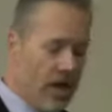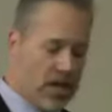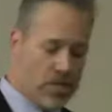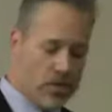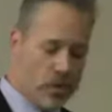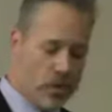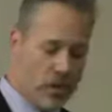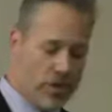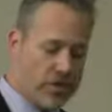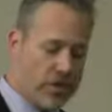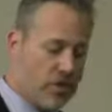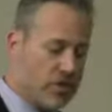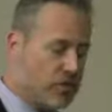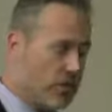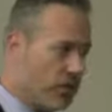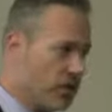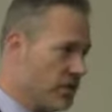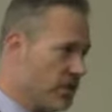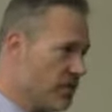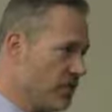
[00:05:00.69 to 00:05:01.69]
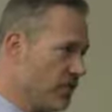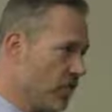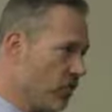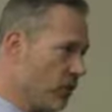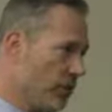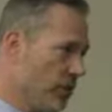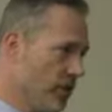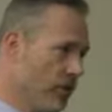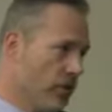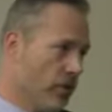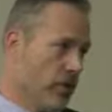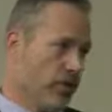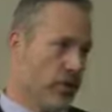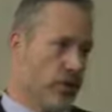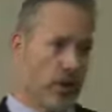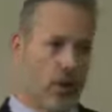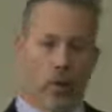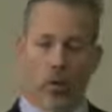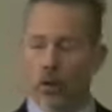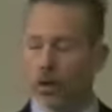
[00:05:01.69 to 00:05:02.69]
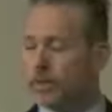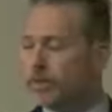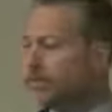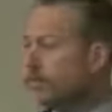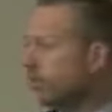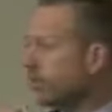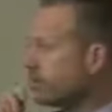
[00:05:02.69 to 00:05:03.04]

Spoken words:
as well as those persons born in the birth cohort.